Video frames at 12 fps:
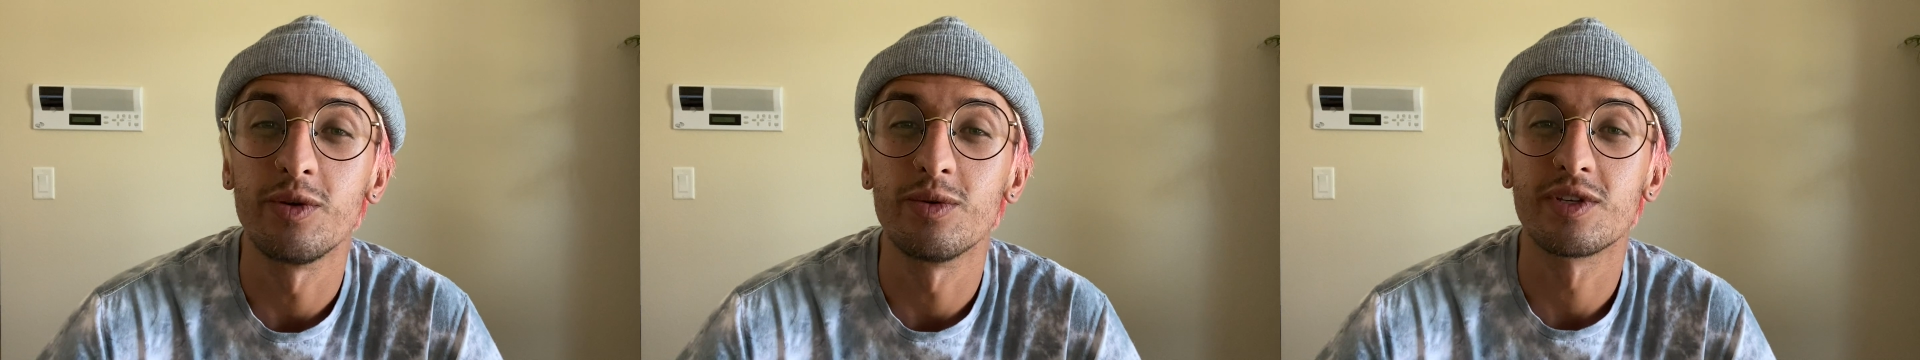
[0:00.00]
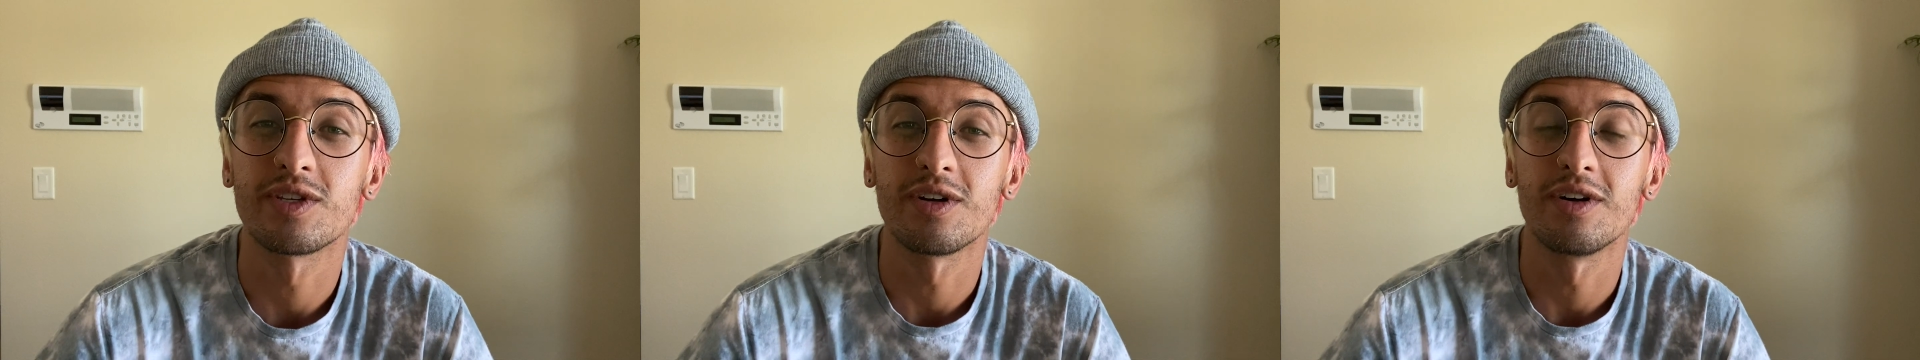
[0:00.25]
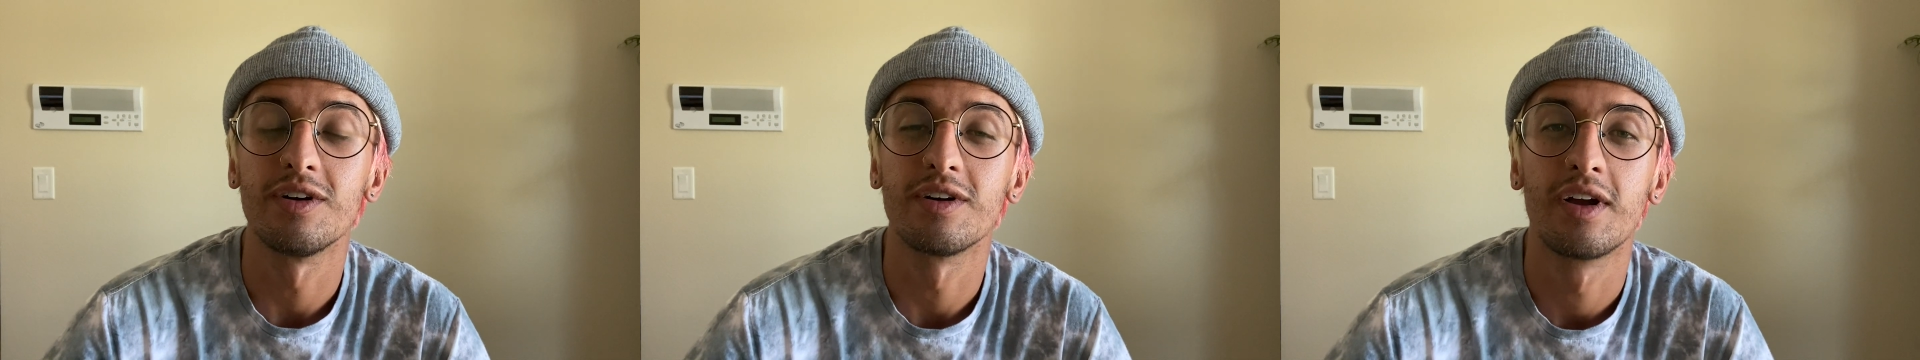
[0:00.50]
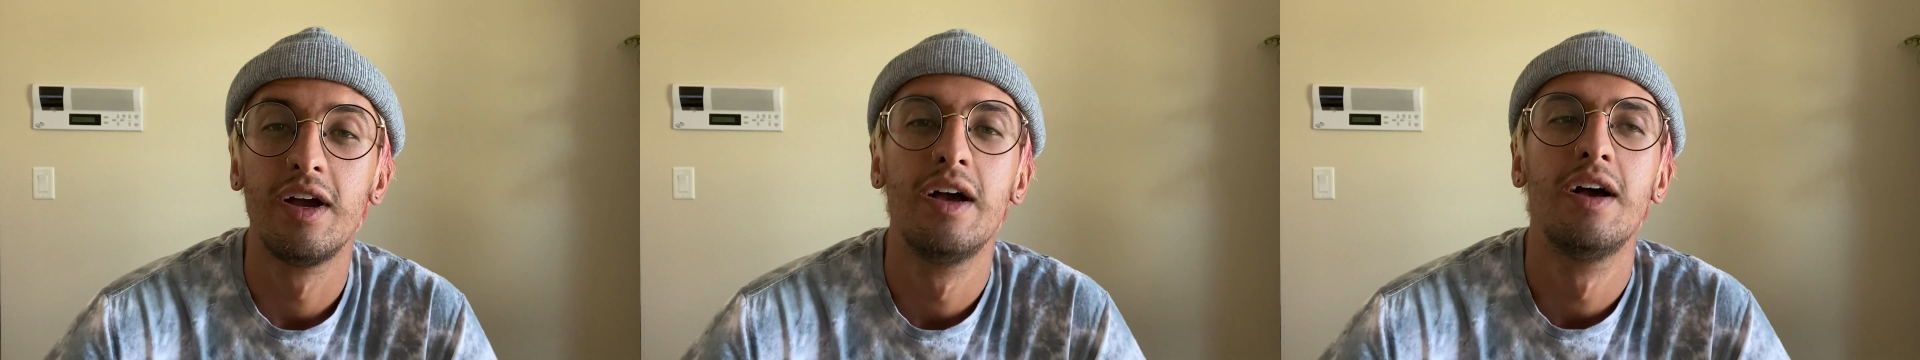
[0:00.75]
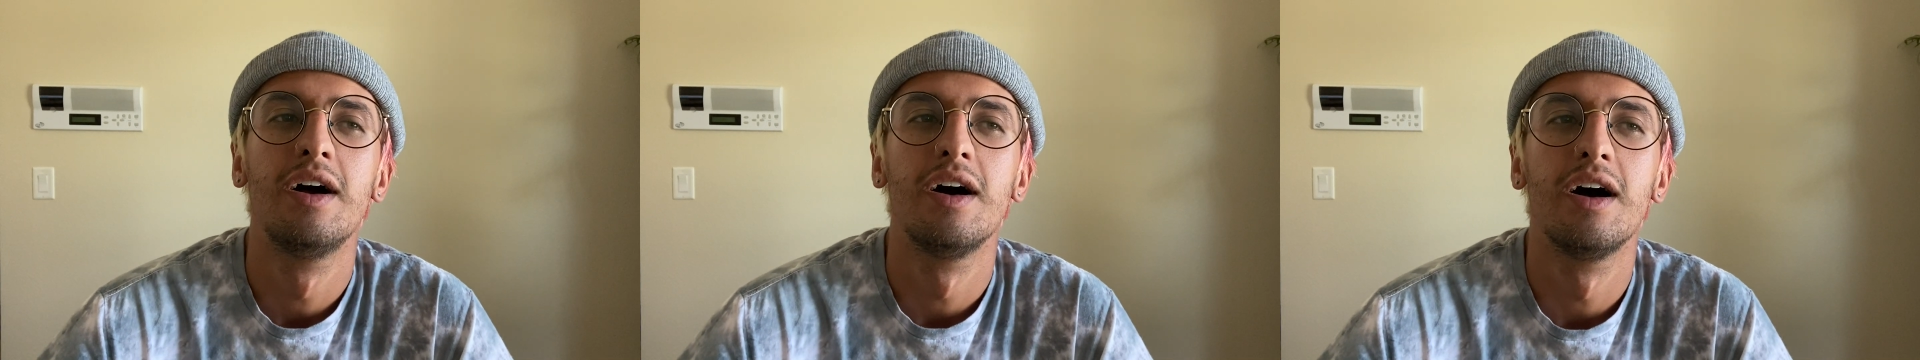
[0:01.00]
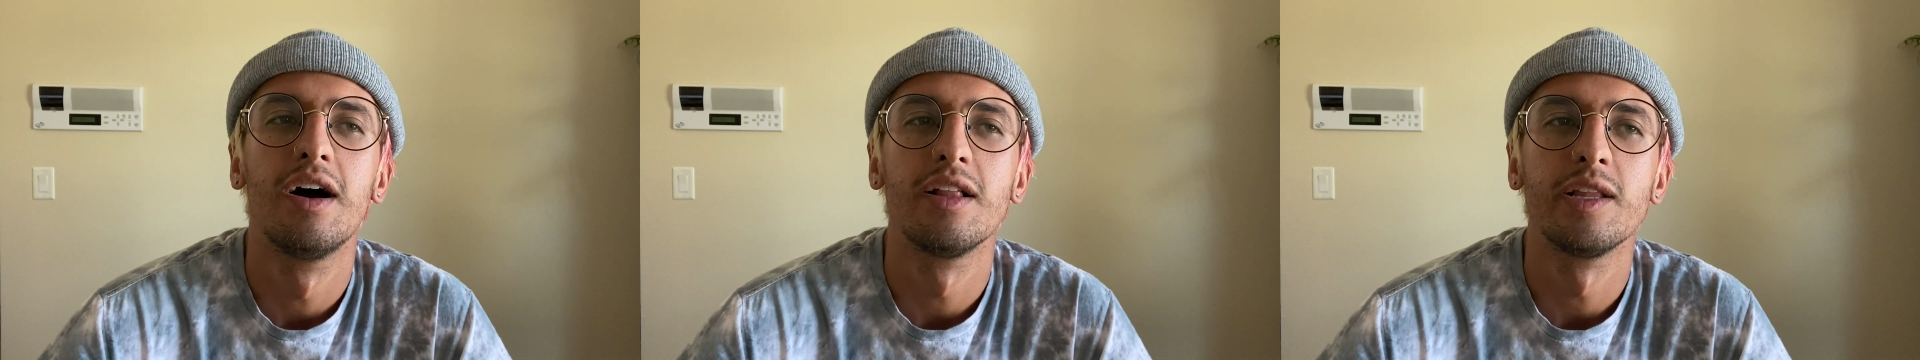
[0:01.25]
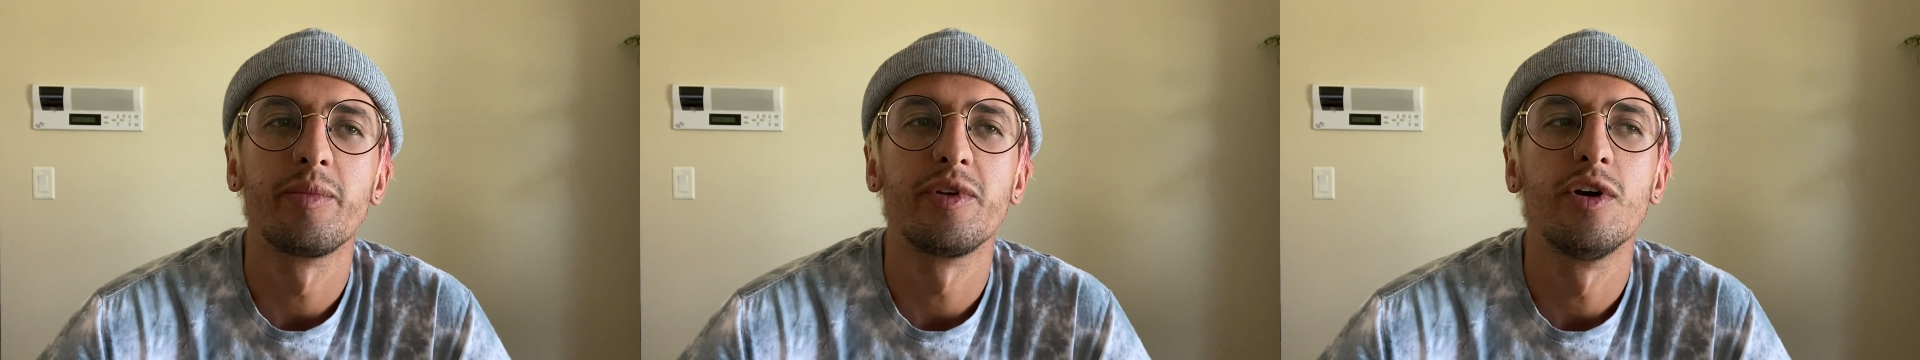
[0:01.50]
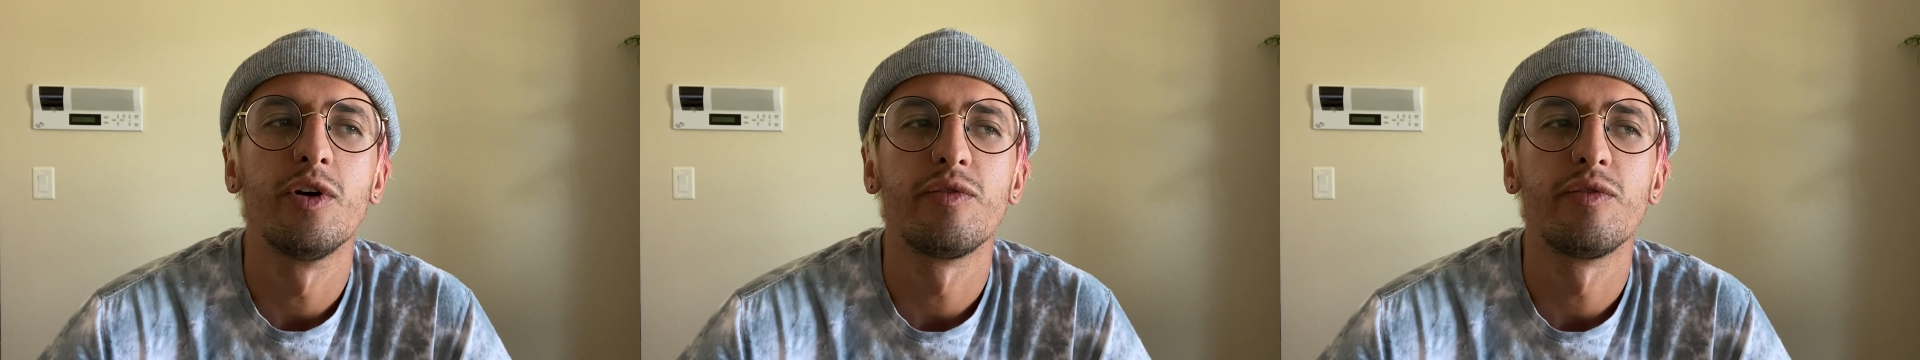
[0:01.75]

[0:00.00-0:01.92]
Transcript: Uke song. Let me know